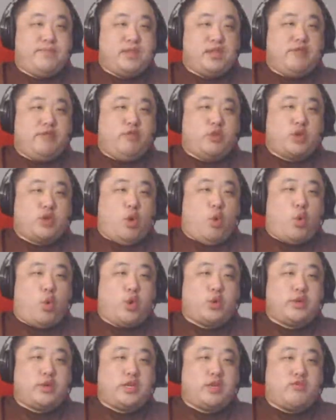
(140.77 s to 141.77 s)
you lose
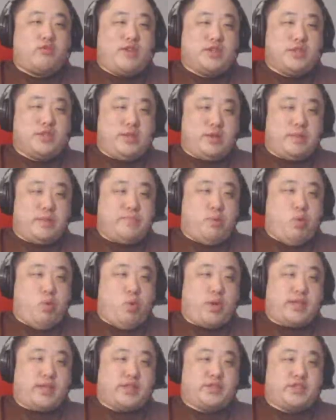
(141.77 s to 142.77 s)
all your legendary
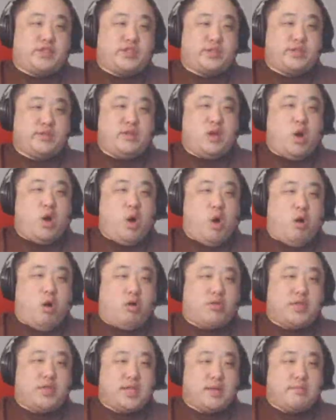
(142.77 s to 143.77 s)
points.
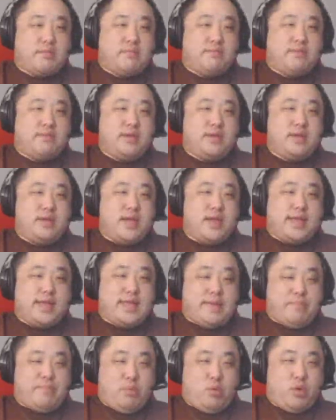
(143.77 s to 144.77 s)
All of them, at
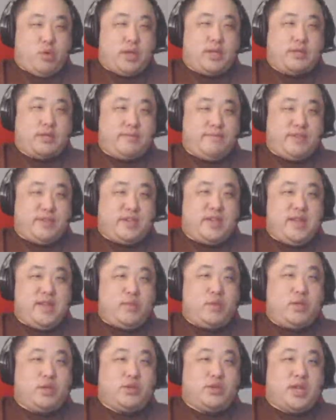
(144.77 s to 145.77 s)
that point.
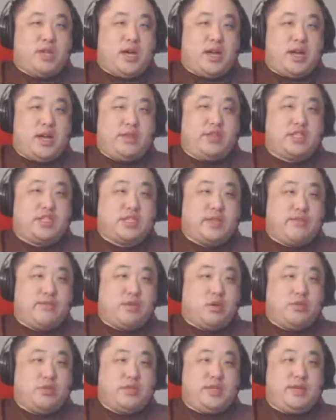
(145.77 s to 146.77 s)
When you die on this
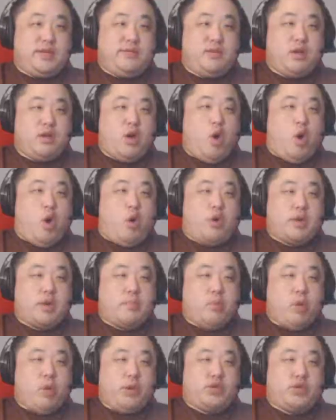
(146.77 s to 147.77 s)
difficulty, all your
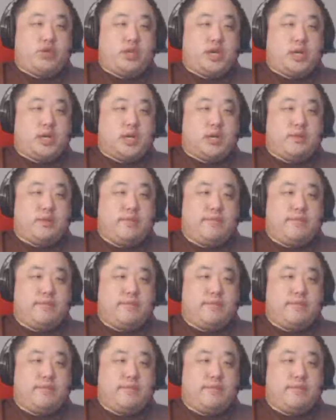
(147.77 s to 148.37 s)
points are gone.